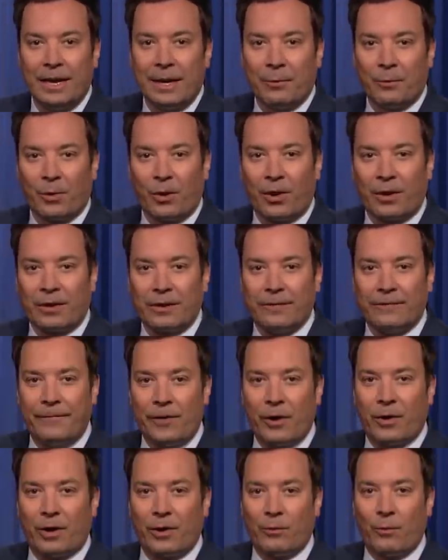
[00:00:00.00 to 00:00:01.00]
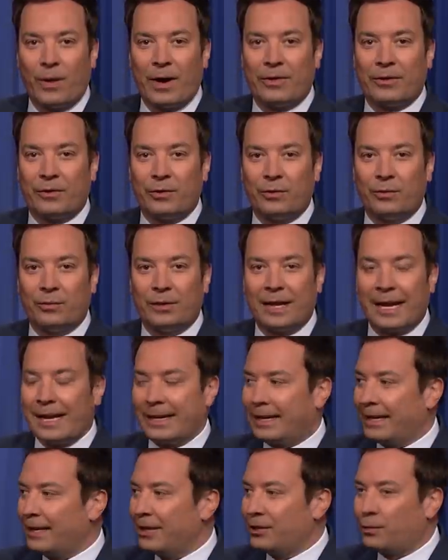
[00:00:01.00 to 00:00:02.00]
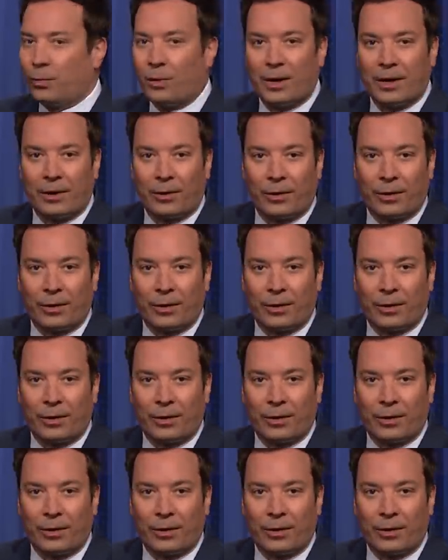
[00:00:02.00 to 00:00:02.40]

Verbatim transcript: and we're all going to vote on whether you like each one